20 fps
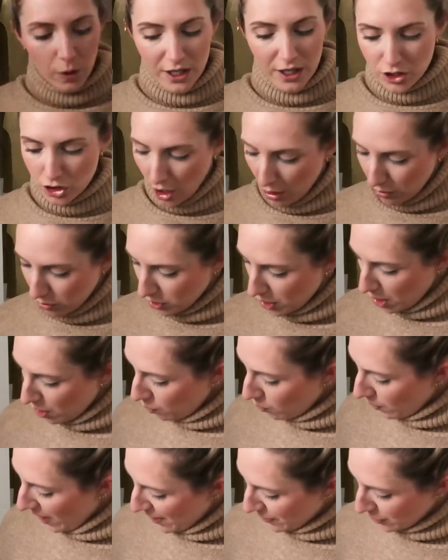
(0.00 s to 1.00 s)
I don't
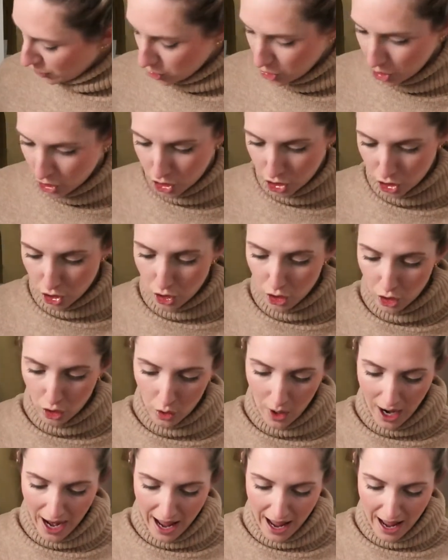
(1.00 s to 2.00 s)
know whether to
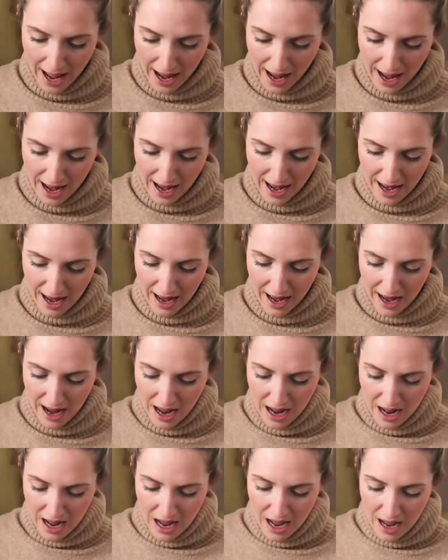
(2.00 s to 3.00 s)
do a
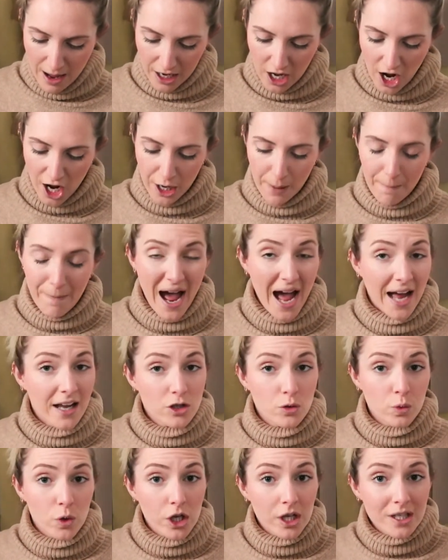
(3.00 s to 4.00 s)
kind of
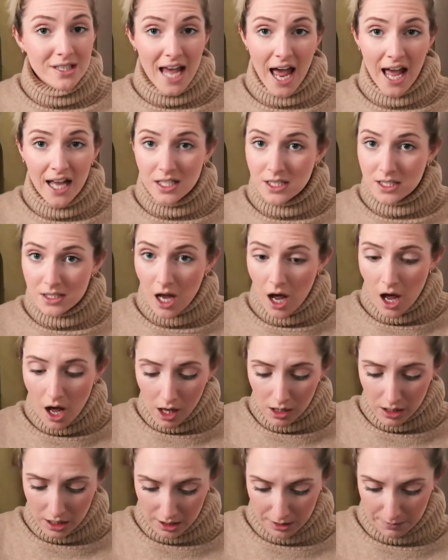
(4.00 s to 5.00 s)
patchwork
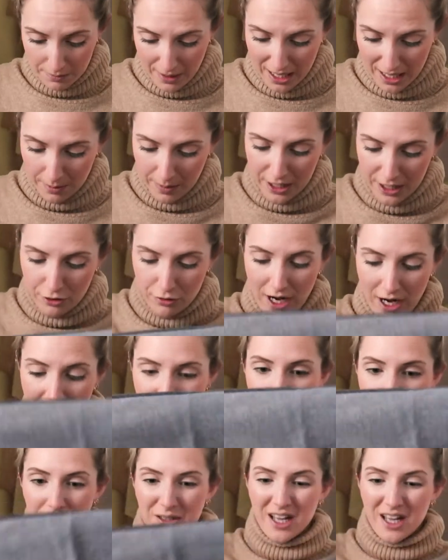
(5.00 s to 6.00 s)
textile and maybe
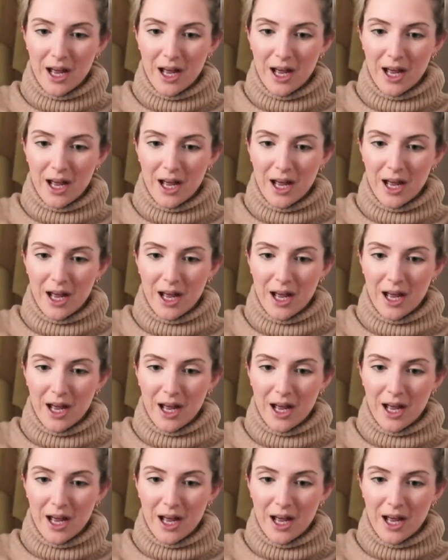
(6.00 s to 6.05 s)
create it.